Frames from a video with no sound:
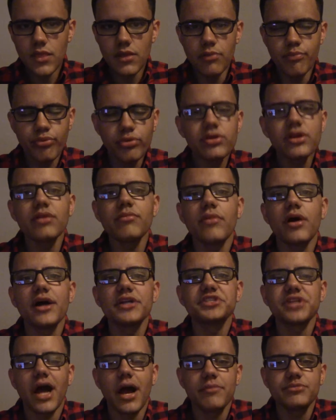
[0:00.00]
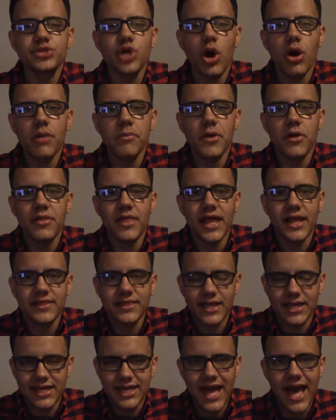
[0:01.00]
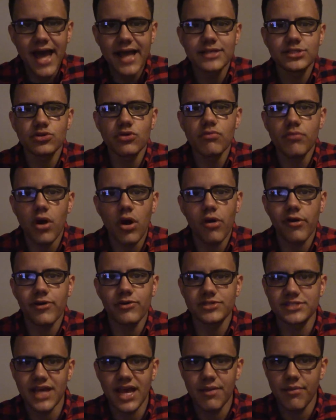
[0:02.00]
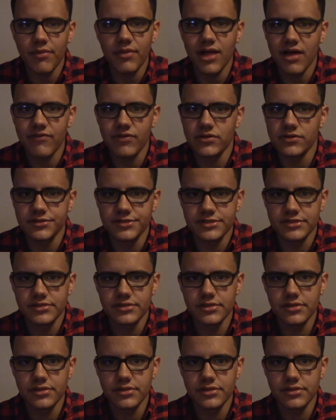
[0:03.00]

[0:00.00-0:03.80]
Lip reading: Pretty much, I'm talking about like the Kaizo Mario type levels.